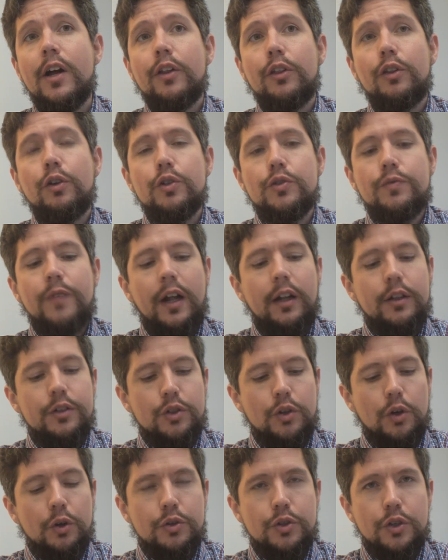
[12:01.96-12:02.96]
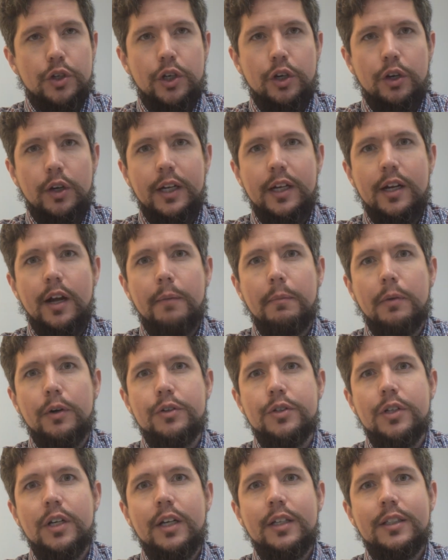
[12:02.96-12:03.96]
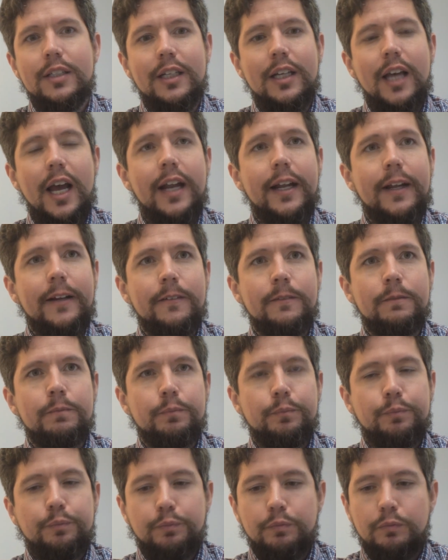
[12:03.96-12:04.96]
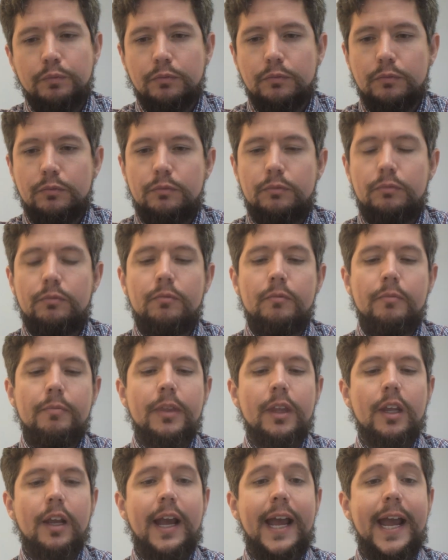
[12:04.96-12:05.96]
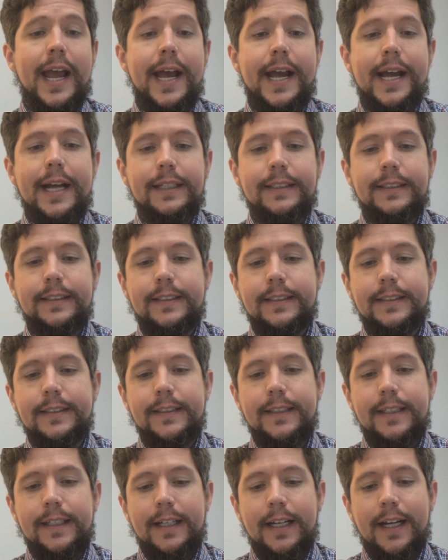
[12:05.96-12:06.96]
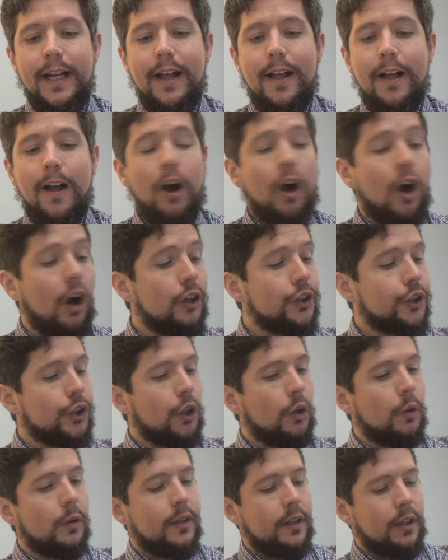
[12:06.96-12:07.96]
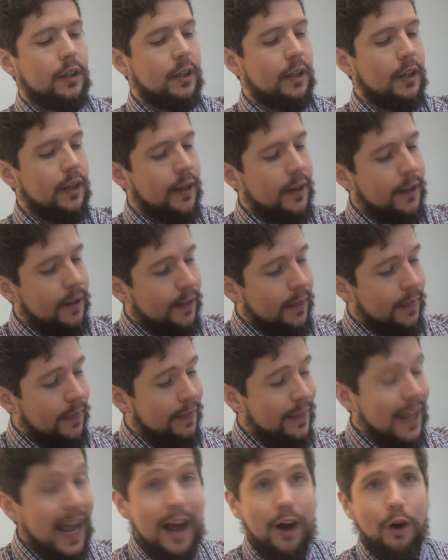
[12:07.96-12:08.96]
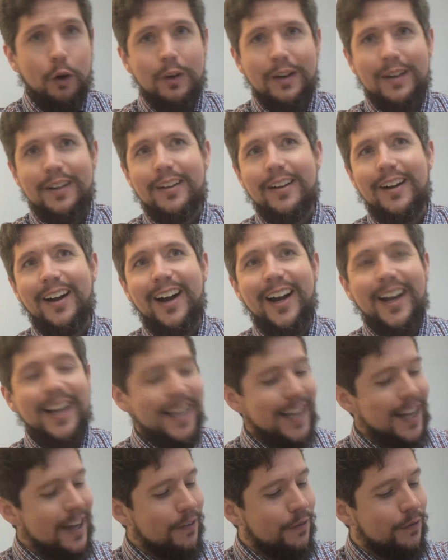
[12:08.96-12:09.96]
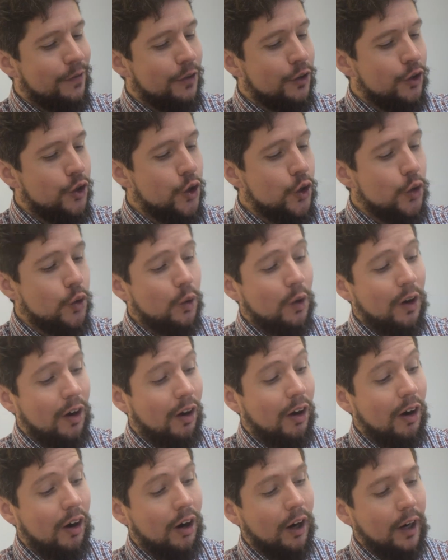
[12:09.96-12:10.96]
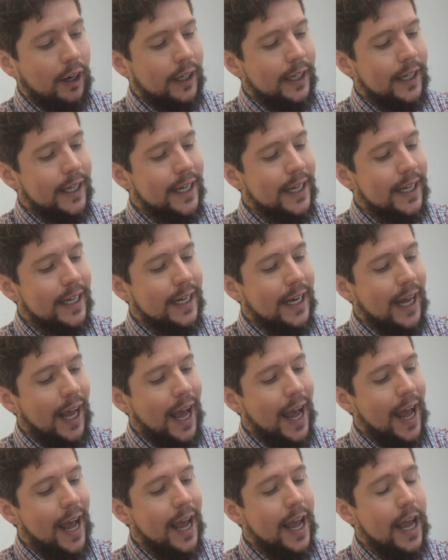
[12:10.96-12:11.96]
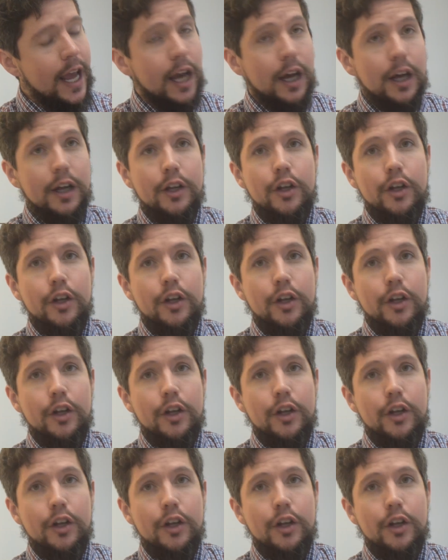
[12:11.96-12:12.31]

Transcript: those valid Social Security numbers to get it. And also, now, if you are in a